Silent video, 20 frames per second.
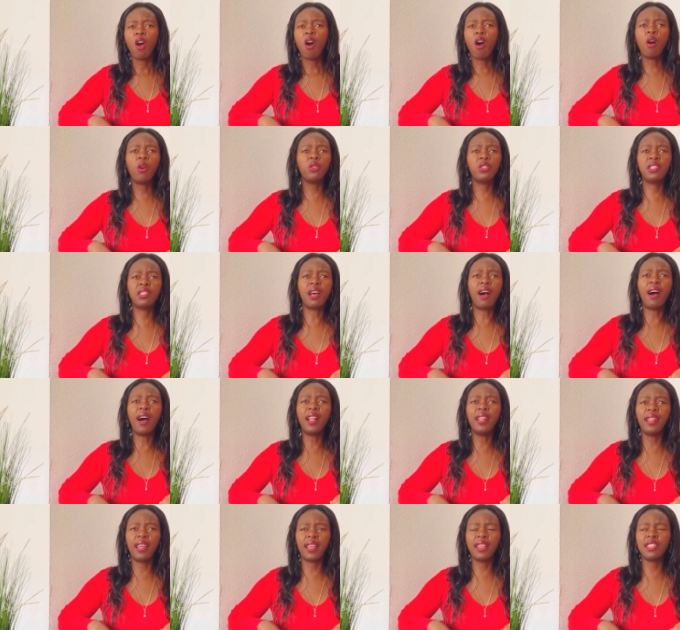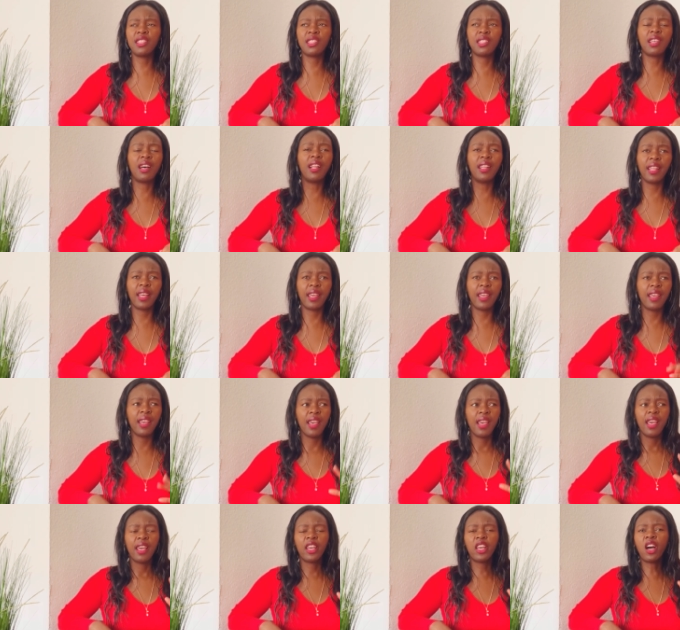oh, darling, Sally,
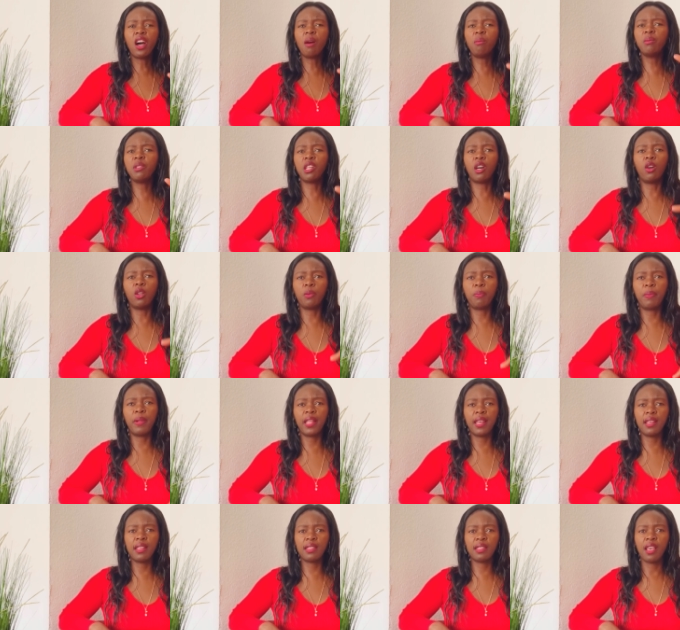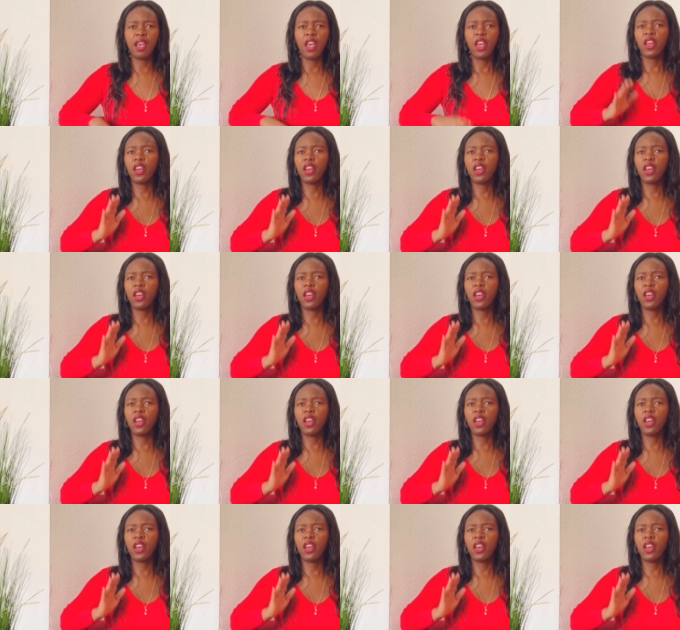calm down, please.